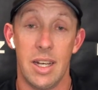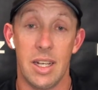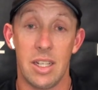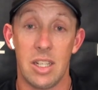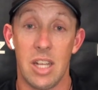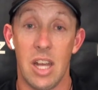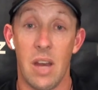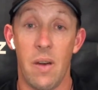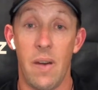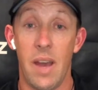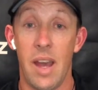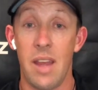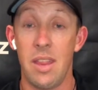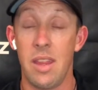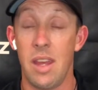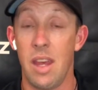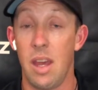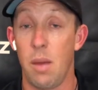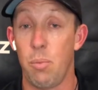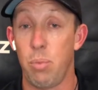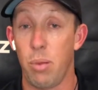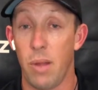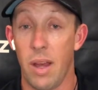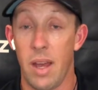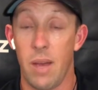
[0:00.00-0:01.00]
Go out
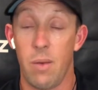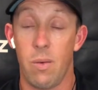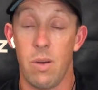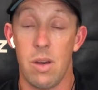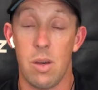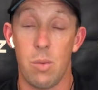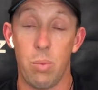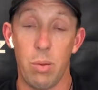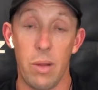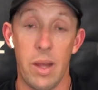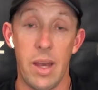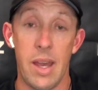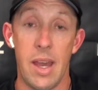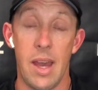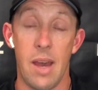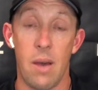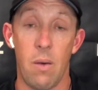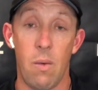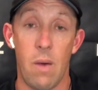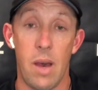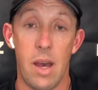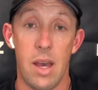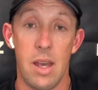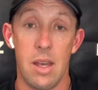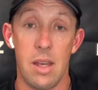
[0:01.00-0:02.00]
there, play well, play our
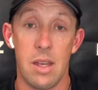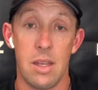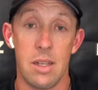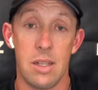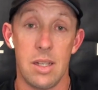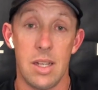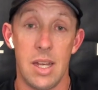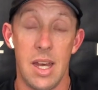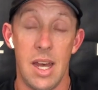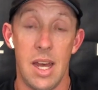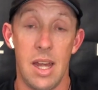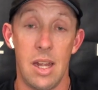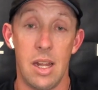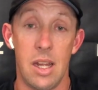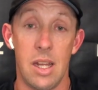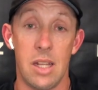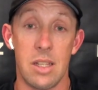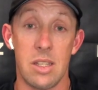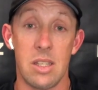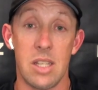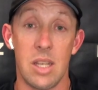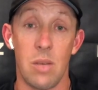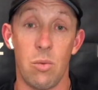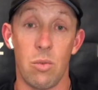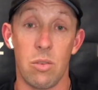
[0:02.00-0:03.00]
way,
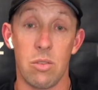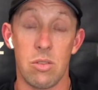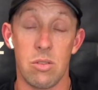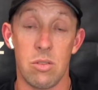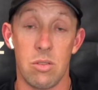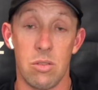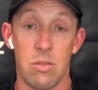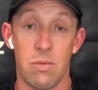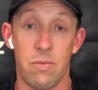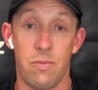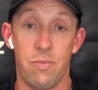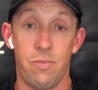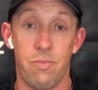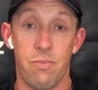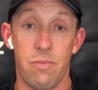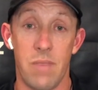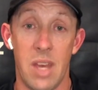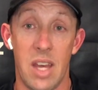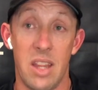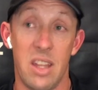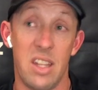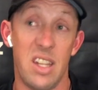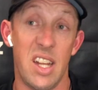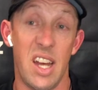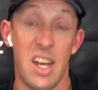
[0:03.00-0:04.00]
and see what sort of
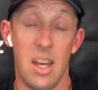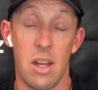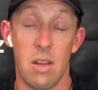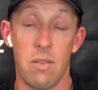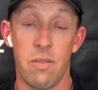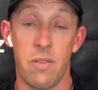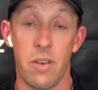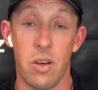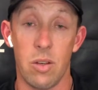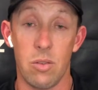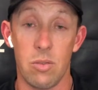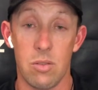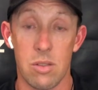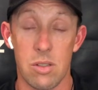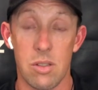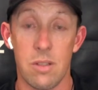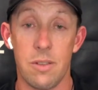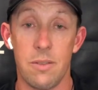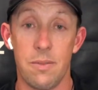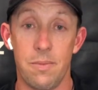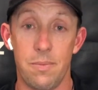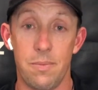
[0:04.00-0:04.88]
how the day unfolds.